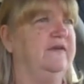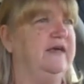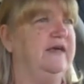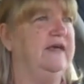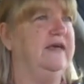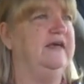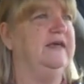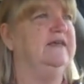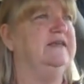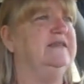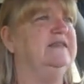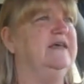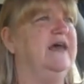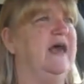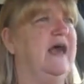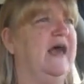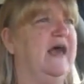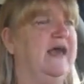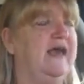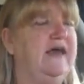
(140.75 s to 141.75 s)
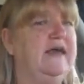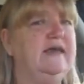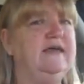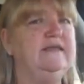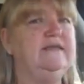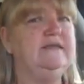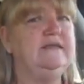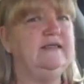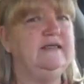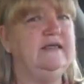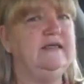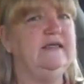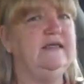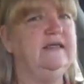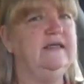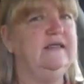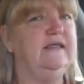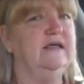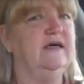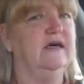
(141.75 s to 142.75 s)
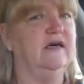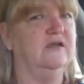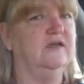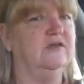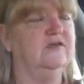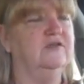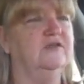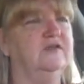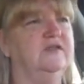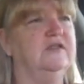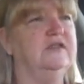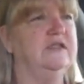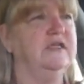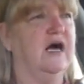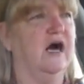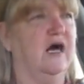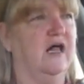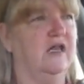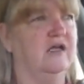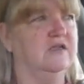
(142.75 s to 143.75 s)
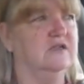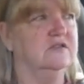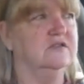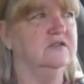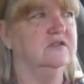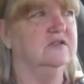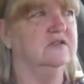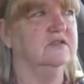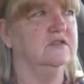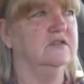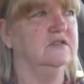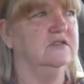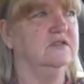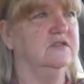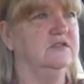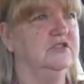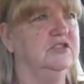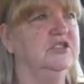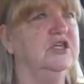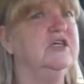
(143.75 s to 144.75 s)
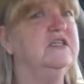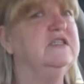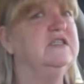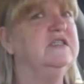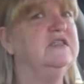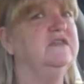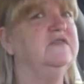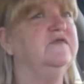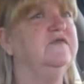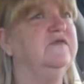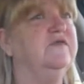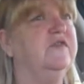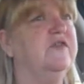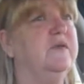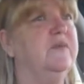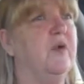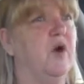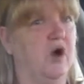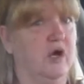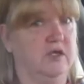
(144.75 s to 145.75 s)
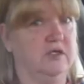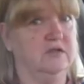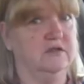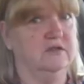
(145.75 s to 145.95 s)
is $1,800 just for the part.